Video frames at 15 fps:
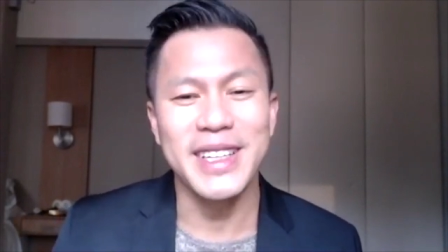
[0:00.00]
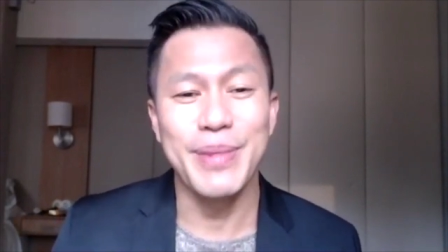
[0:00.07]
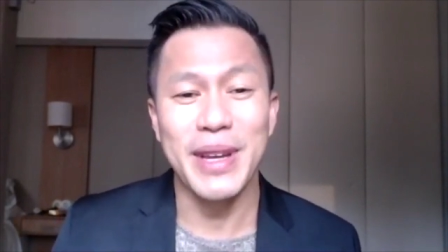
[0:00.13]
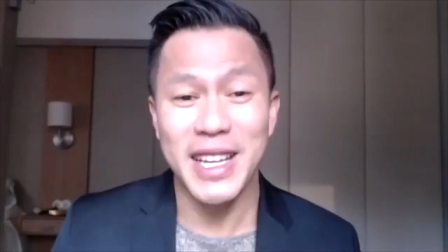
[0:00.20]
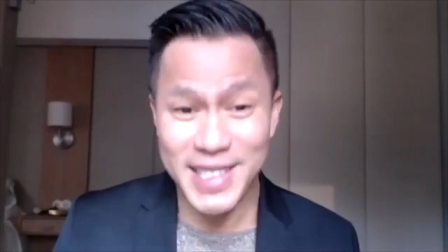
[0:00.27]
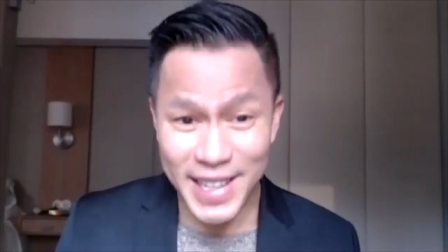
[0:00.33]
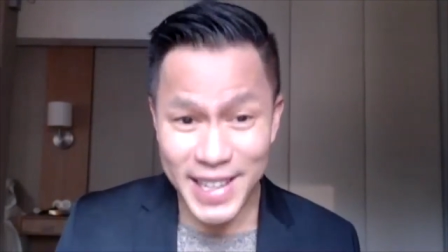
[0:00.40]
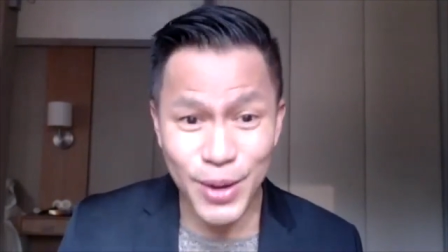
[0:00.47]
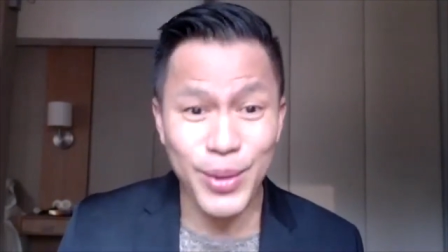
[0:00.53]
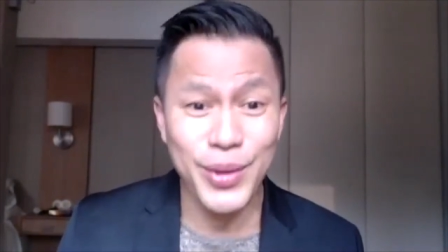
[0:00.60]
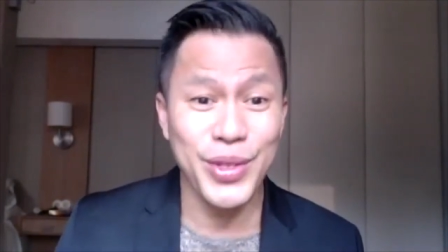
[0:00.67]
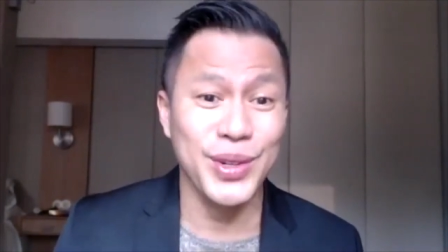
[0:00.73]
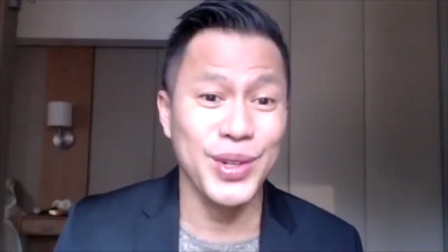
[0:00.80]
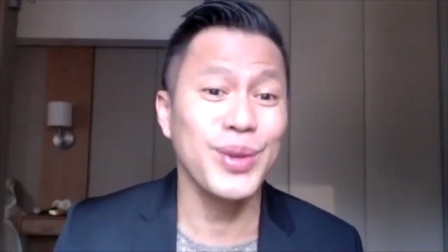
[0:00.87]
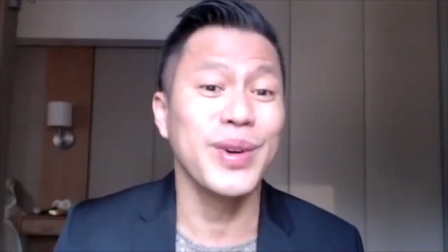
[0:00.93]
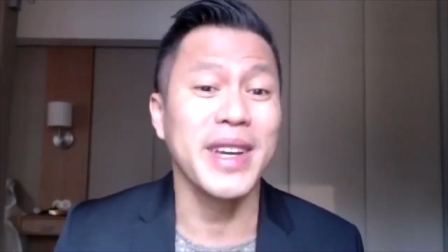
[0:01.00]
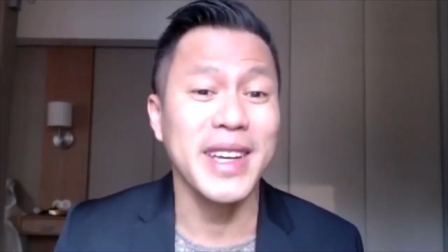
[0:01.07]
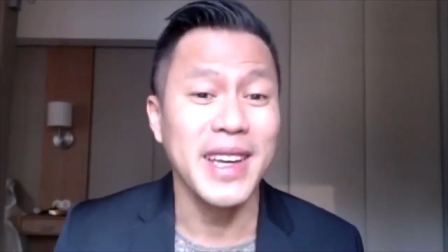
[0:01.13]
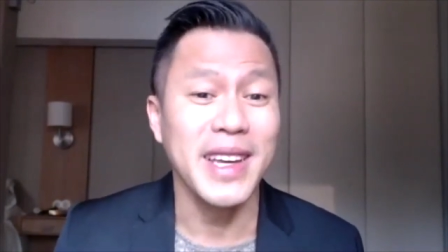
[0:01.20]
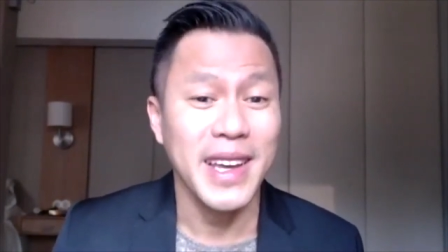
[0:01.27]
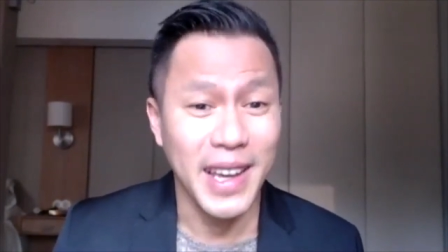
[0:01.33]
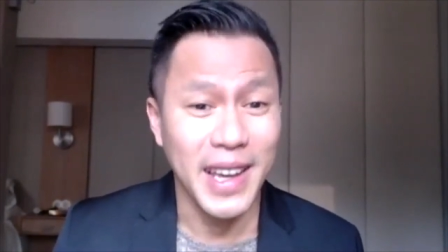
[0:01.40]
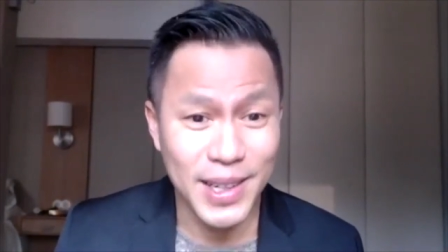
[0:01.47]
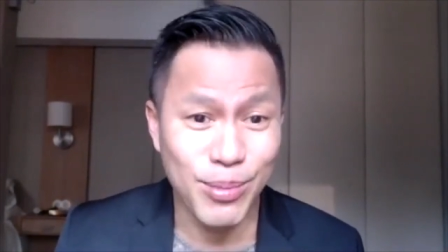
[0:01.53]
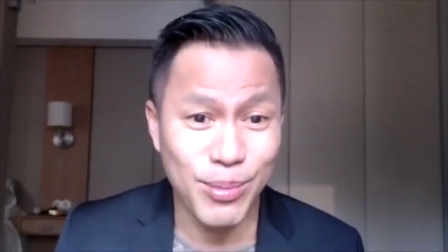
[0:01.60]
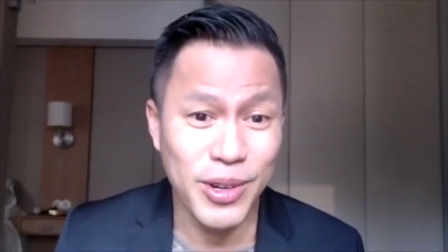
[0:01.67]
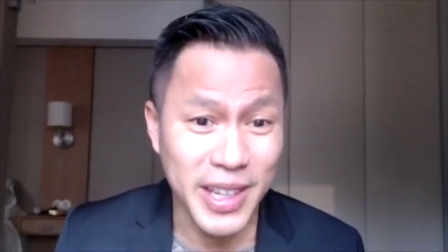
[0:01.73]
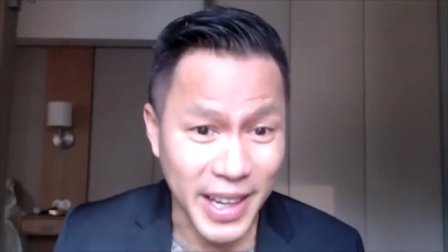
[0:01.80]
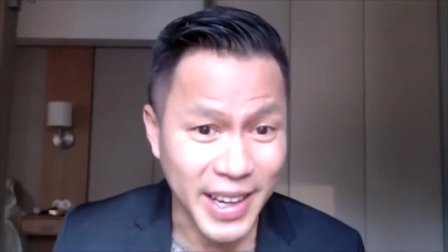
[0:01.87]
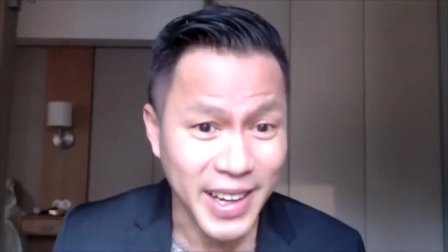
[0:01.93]
because they know what they're doing, end up
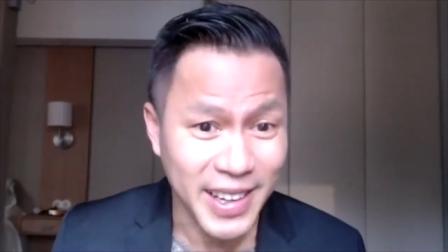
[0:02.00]
winning.